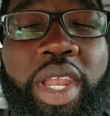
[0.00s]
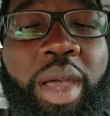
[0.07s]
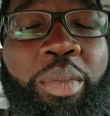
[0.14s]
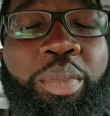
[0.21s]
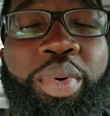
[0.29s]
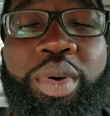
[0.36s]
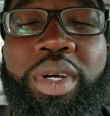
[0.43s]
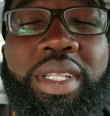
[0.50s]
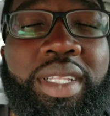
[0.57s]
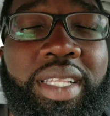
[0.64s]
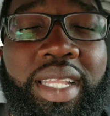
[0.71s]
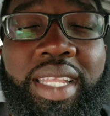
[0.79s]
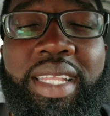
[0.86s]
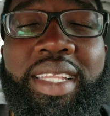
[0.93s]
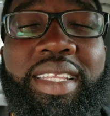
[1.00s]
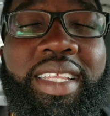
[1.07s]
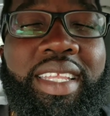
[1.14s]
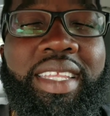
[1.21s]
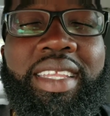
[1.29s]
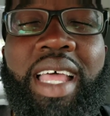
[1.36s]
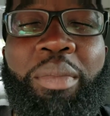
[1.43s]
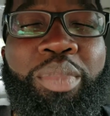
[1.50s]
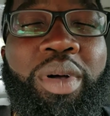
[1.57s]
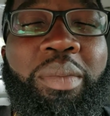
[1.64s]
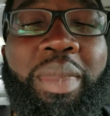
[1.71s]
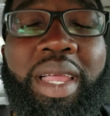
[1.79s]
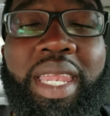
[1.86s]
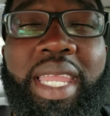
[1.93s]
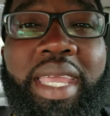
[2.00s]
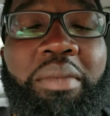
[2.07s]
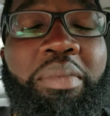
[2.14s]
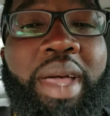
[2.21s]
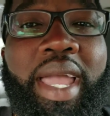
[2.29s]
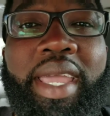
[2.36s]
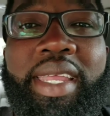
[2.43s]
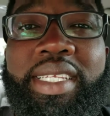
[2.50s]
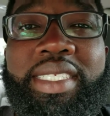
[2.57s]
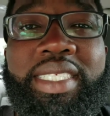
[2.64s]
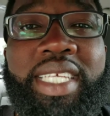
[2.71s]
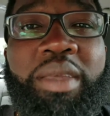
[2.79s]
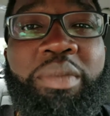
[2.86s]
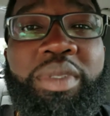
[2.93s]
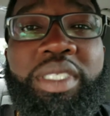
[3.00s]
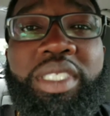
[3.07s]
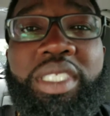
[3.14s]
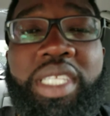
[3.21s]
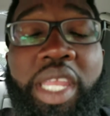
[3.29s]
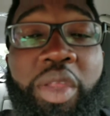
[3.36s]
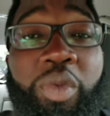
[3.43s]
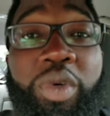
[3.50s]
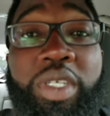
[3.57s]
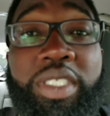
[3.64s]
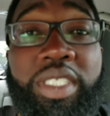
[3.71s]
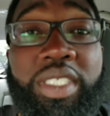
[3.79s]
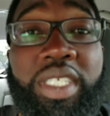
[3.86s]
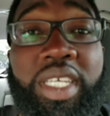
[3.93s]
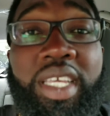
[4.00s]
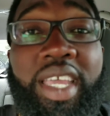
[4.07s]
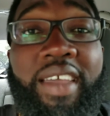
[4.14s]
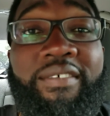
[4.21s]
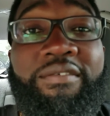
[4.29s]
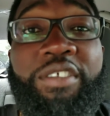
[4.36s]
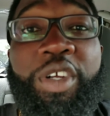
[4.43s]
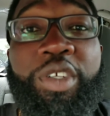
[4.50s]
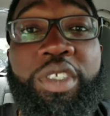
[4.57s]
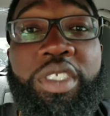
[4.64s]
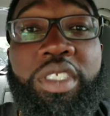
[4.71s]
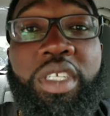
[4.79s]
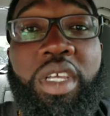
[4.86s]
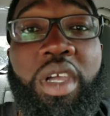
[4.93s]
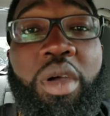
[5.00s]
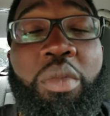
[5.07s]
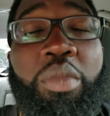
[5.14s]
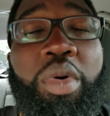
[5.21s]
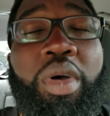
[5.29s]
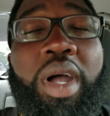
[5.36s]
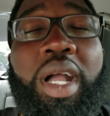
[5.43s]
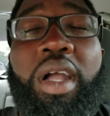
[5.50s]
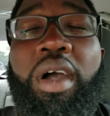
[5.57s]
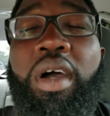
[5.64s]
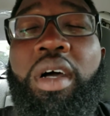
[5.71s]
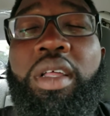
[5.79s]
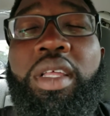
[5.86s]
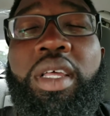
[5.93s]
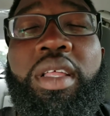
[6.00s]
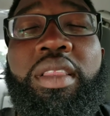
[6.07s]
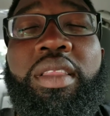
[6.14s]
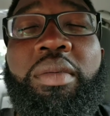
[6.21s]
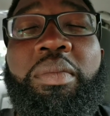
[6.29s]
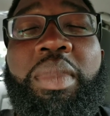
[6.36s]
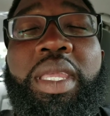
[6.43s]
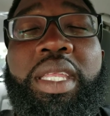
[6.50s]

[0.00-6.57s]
and I put my leg back in the same position that it was at first. Boy, I caught the